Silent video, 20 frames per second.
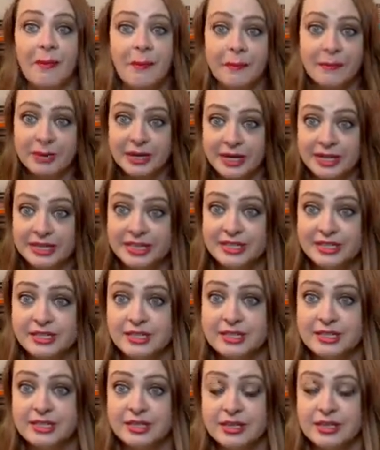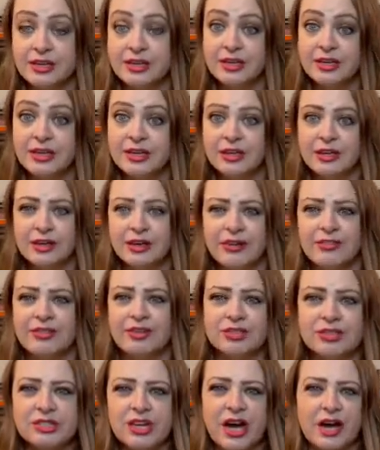peace. Of
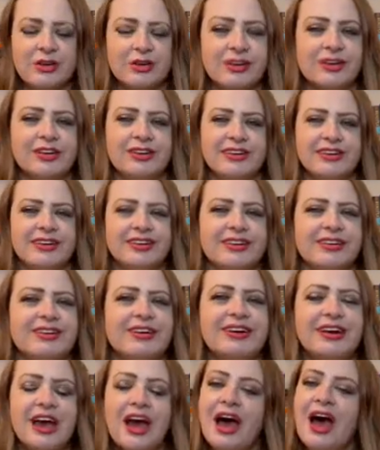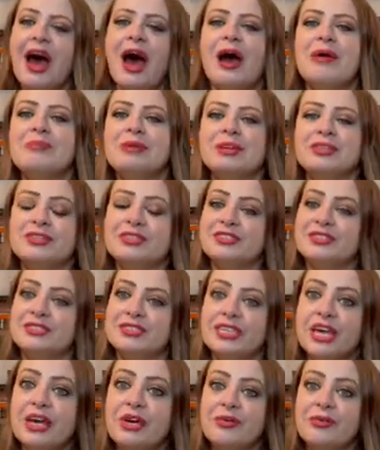course, I mean,
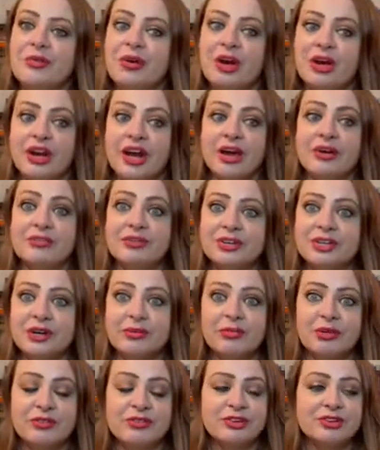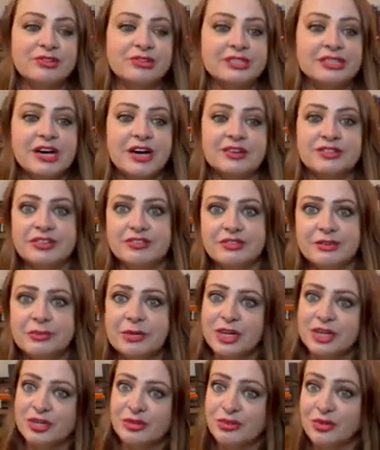day one, I would come over to his house and he'd be
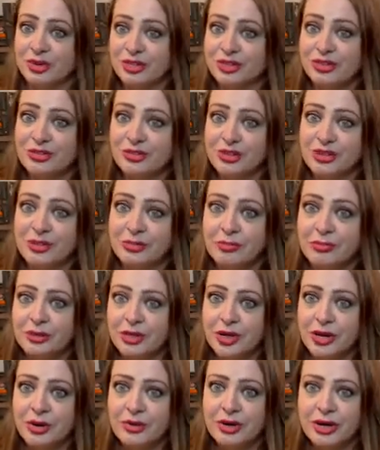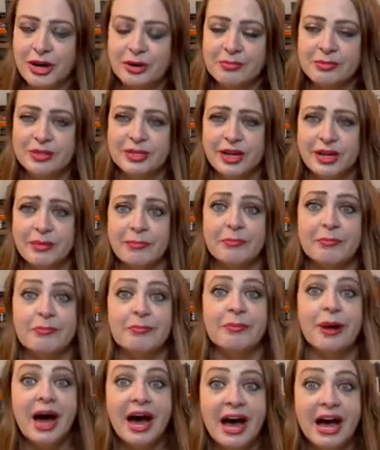like, you want to do a little blow? And I'd be like,
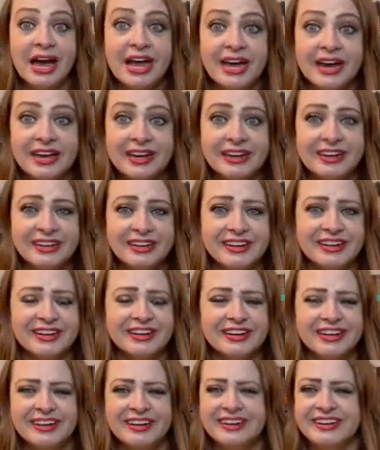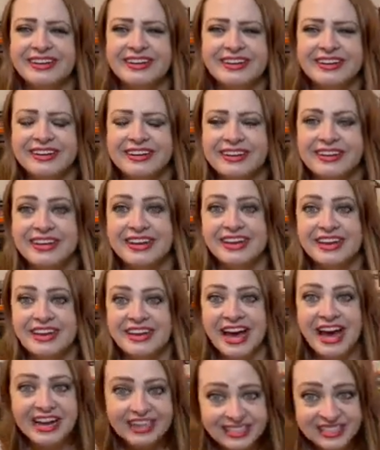bye.
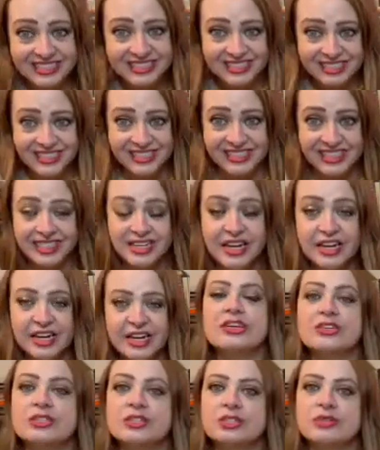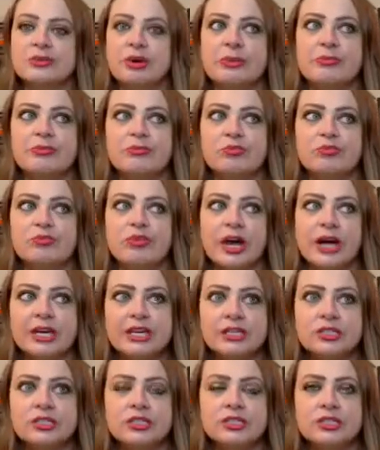Next. Swipe
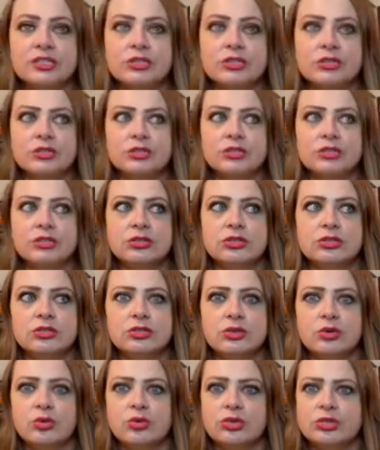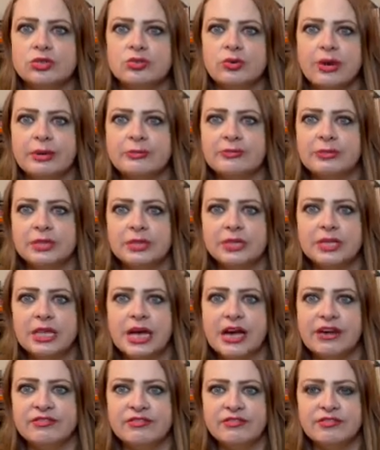right or swipe
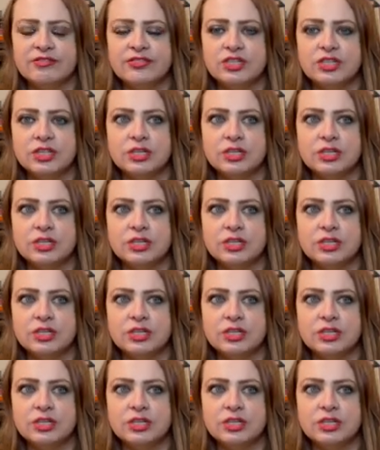left?